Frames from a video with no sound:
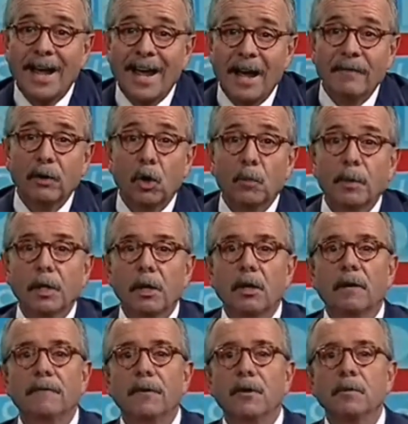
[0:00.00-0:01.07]
having opened
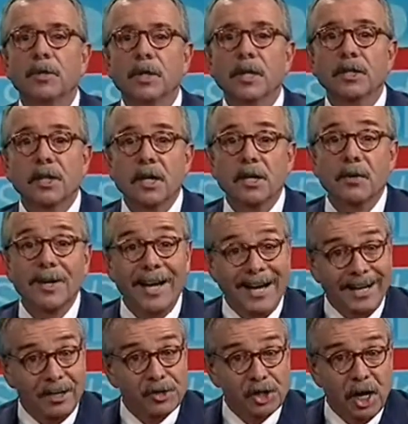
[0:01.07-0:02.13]
law firms in this country
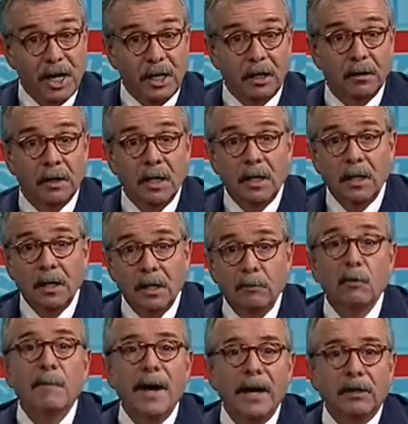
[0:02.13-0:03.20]
and in China. He
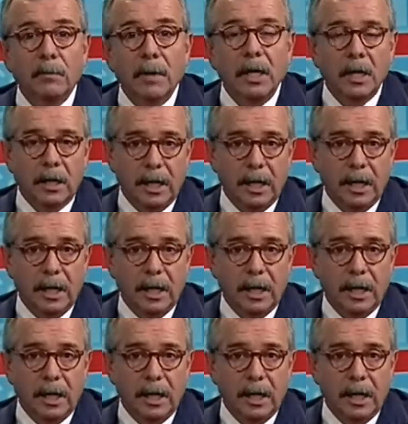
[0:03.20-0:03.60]
moved back to Maine in